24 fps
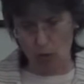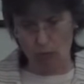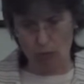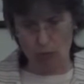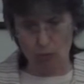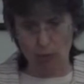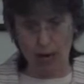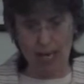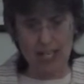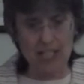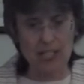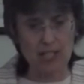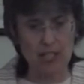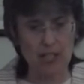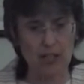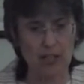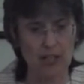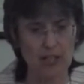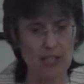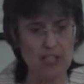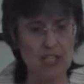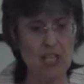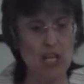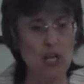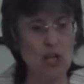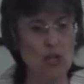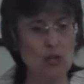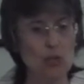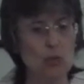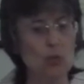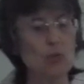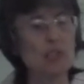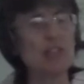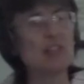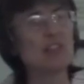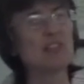overwriting on it,
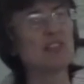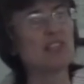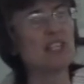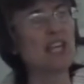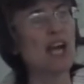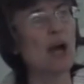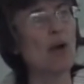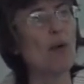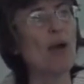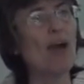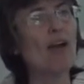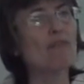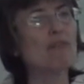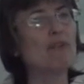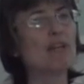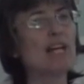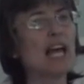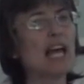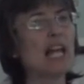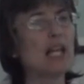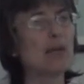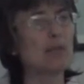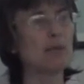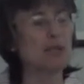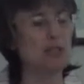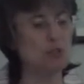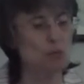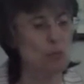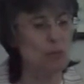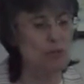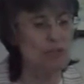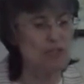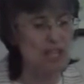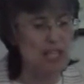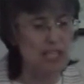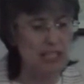you can see how every element
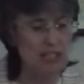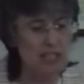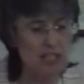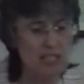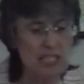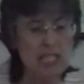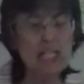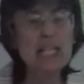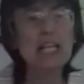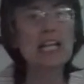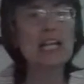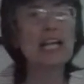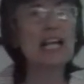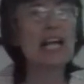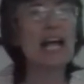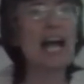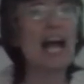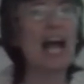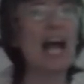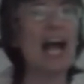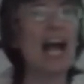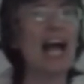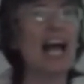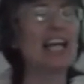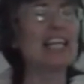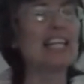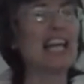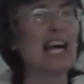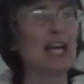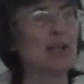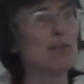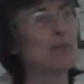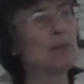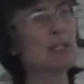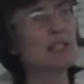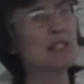within it
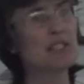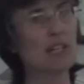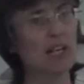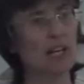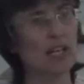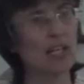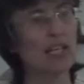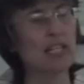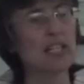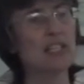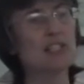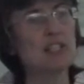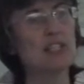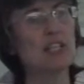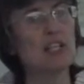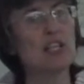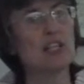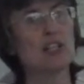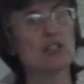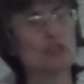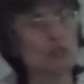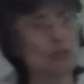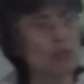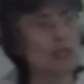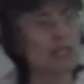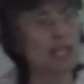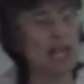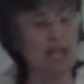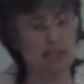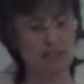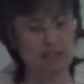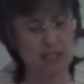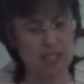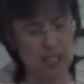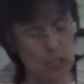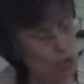can be tied to the
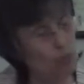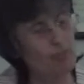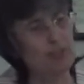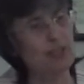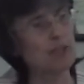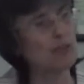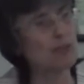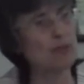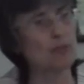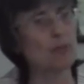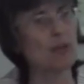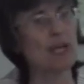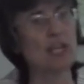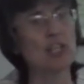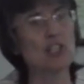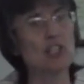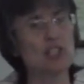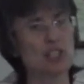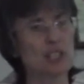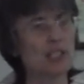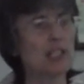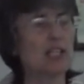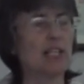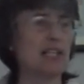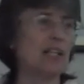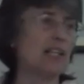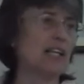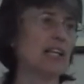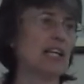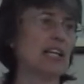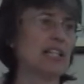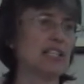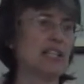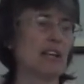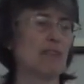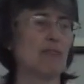Gazetteer of Information,
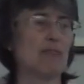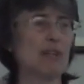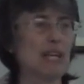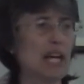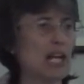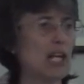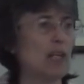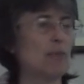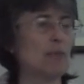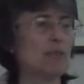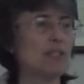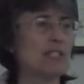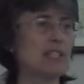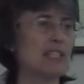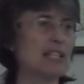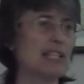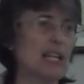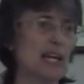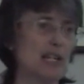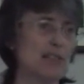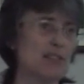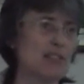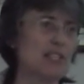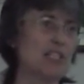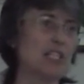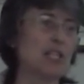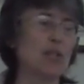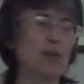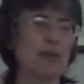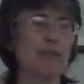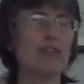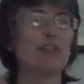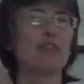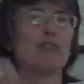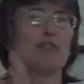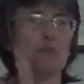and every element in the
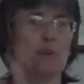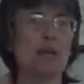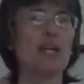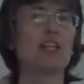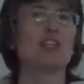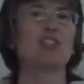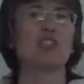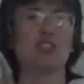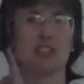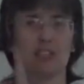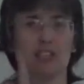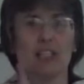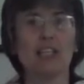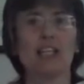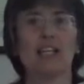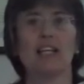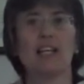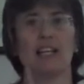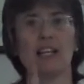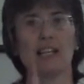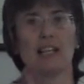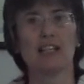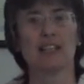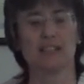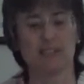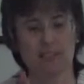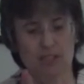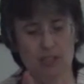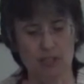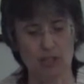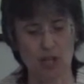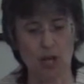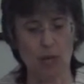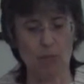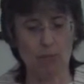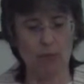Gazetteer of Information,
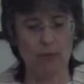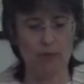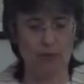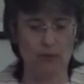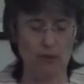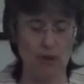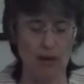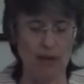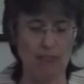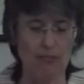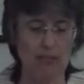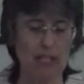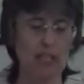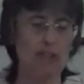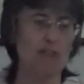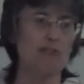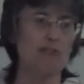the topographical